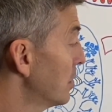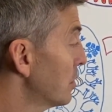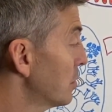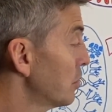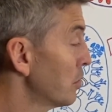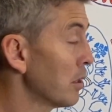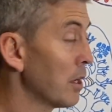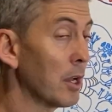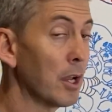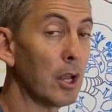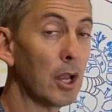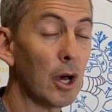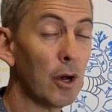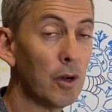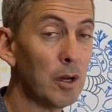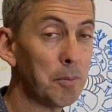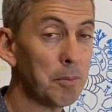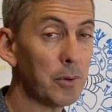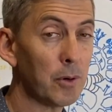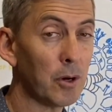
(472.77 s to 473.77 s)
to the
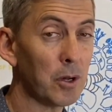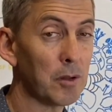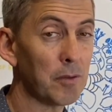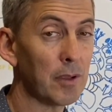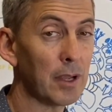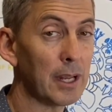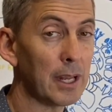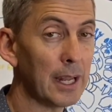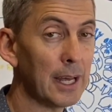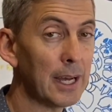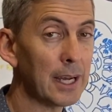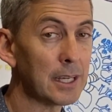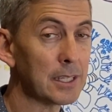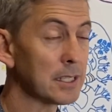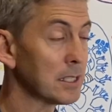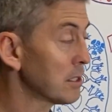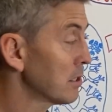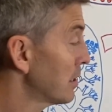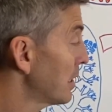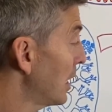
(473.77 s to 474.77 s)
lower part of the
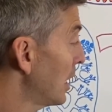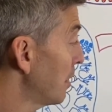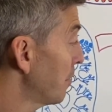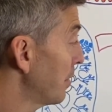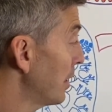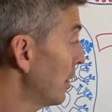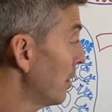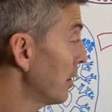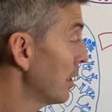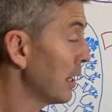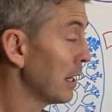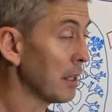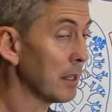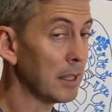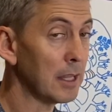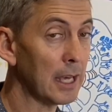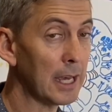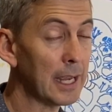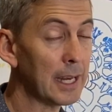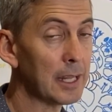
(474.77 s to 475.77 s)
lungs, into the
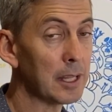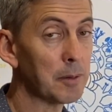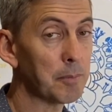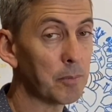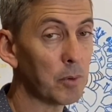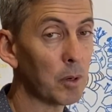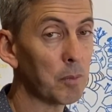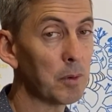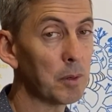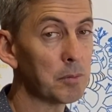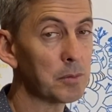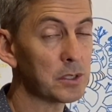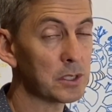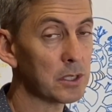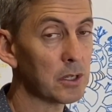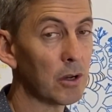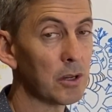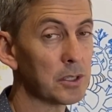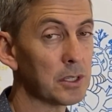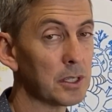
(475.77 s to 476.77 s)
alveoli, then the problem
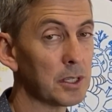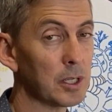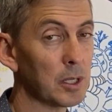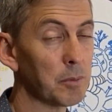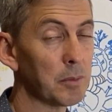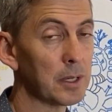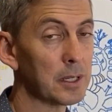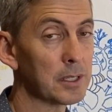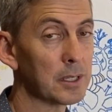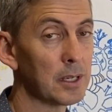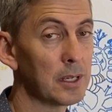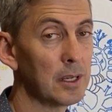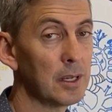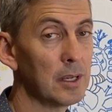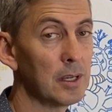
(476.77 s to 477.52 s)
starts a little bit.